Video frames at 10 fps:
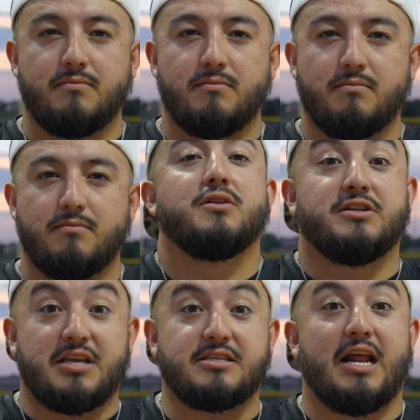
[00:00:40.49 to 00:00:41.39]
250.
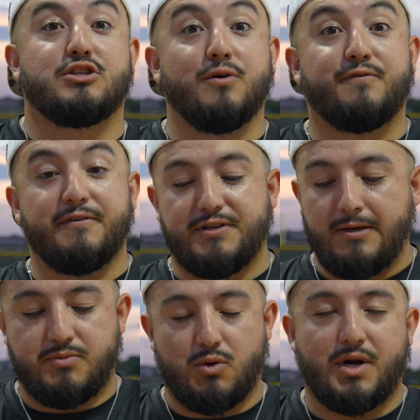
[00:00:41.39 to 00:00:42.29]
This tested at
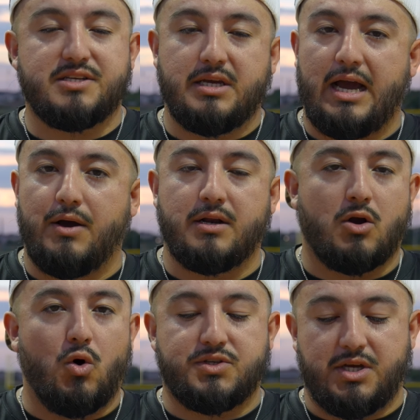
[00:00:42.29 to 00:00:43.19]
250. So we're gonna see how it
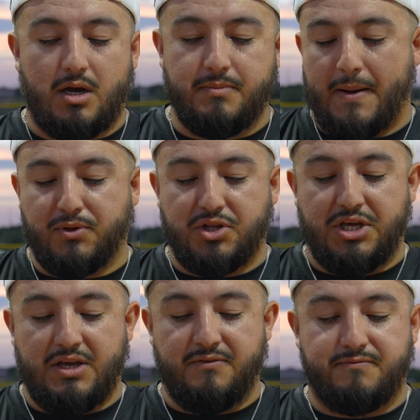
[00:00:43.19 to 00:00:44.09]
holds up. I
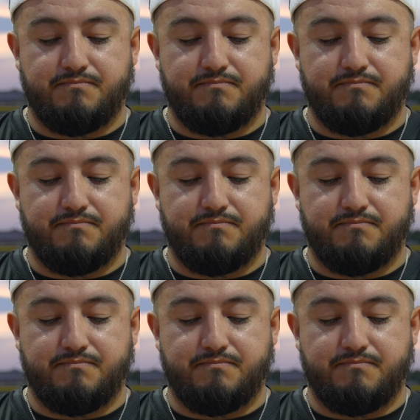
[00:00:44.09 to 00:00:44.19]
believe